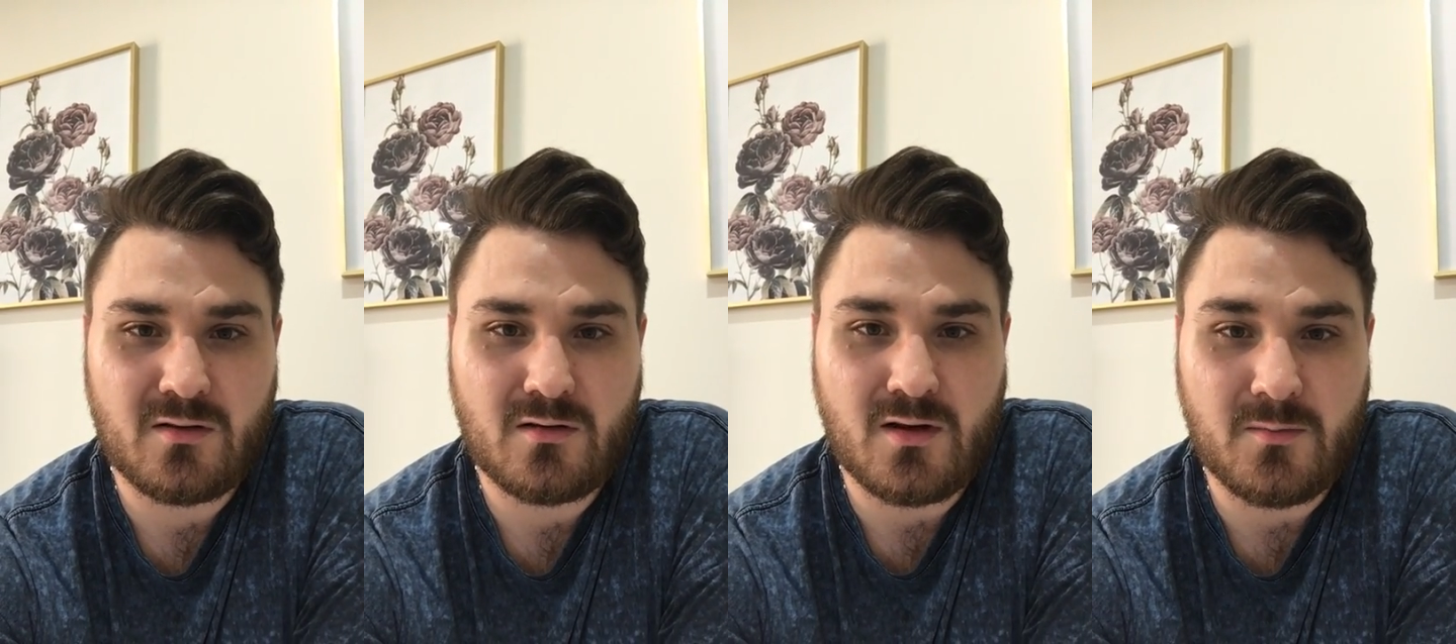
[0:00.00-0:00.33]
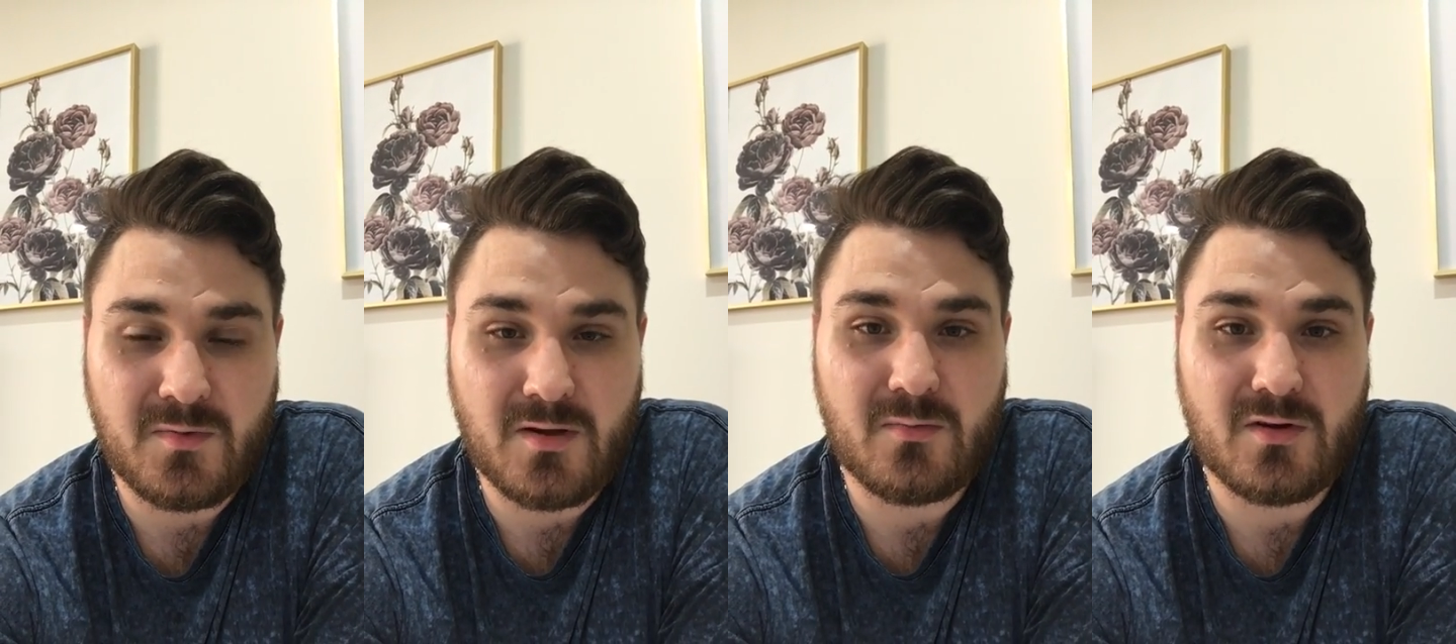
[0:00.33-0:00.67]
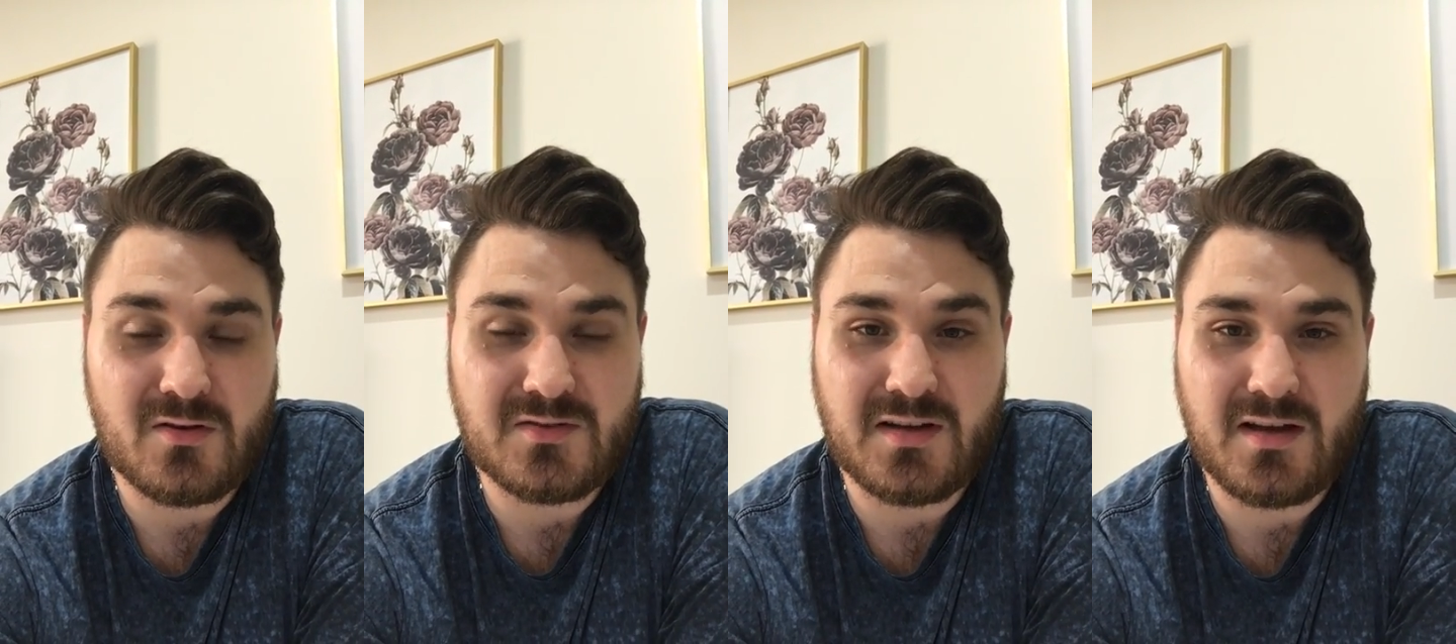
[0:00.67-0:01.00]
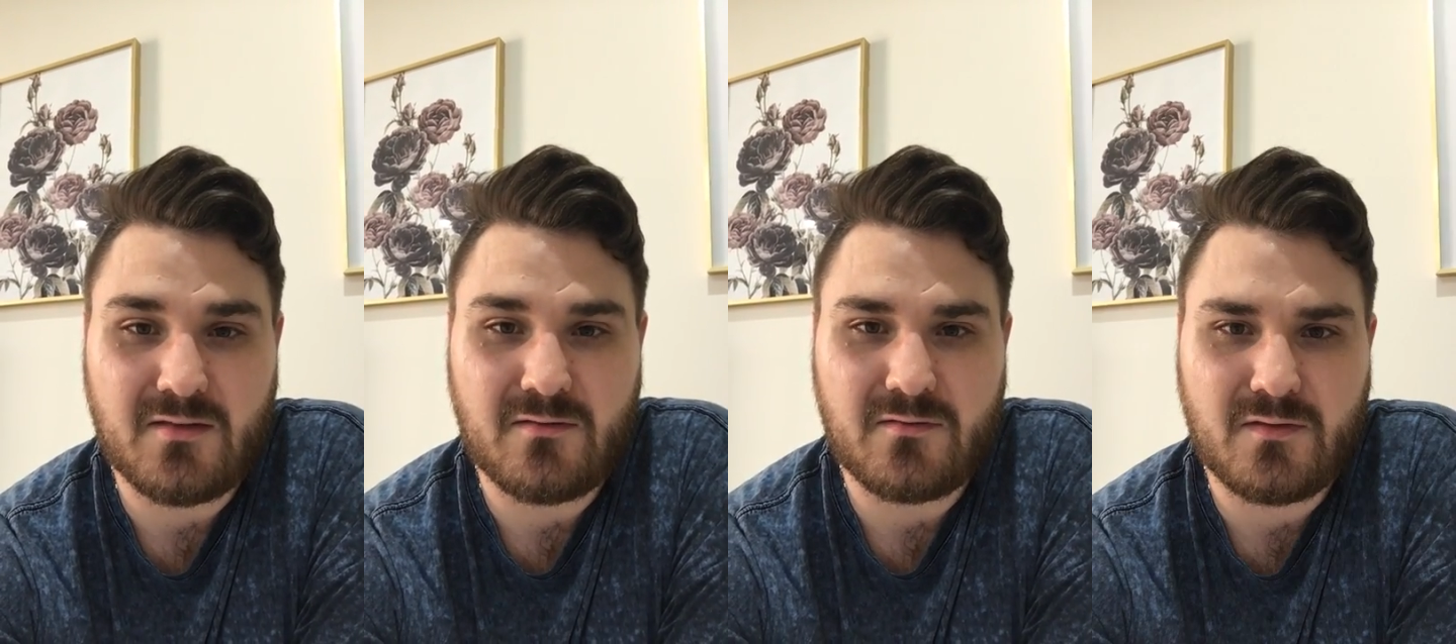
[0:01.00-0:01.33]
company because I
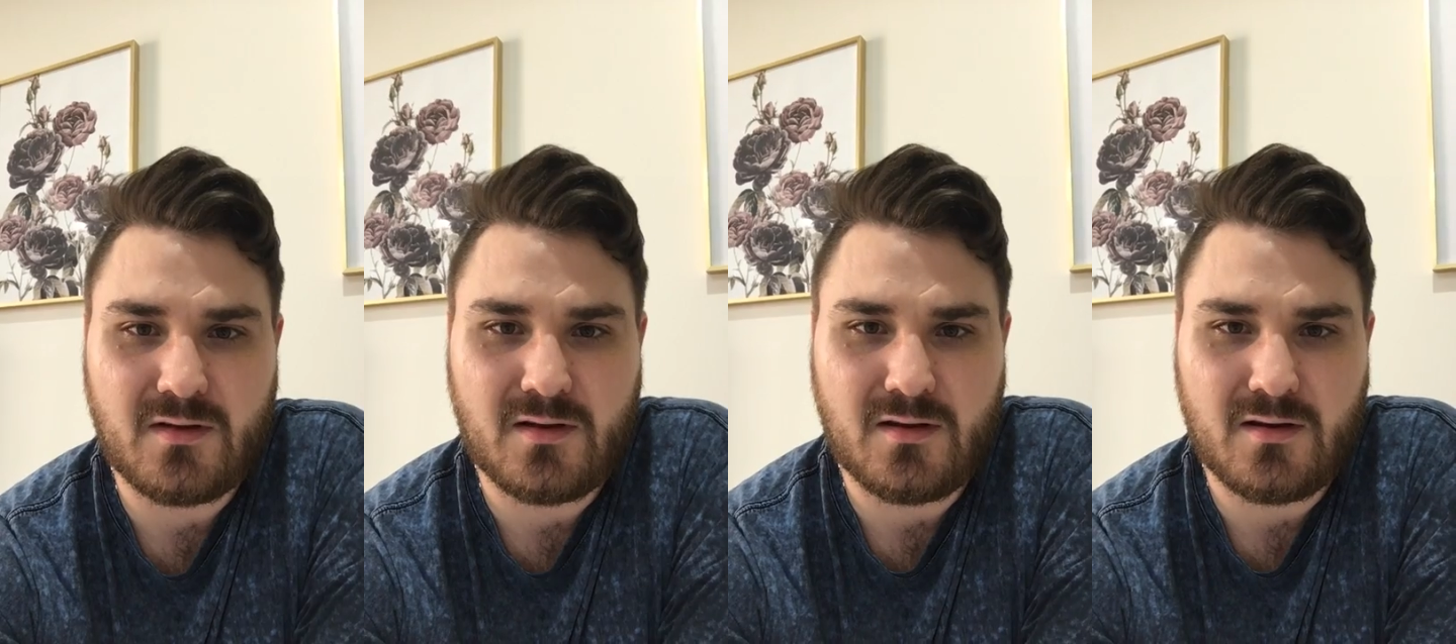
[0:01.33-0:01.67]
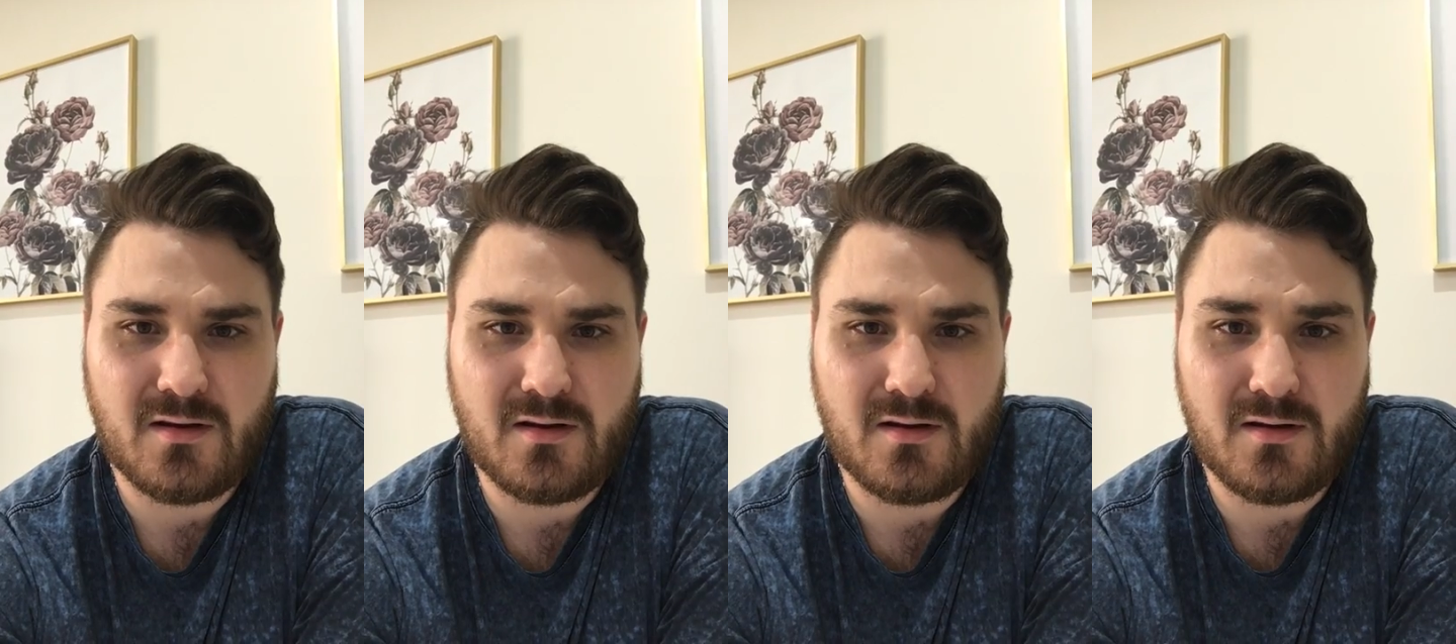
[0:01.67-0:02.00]
have a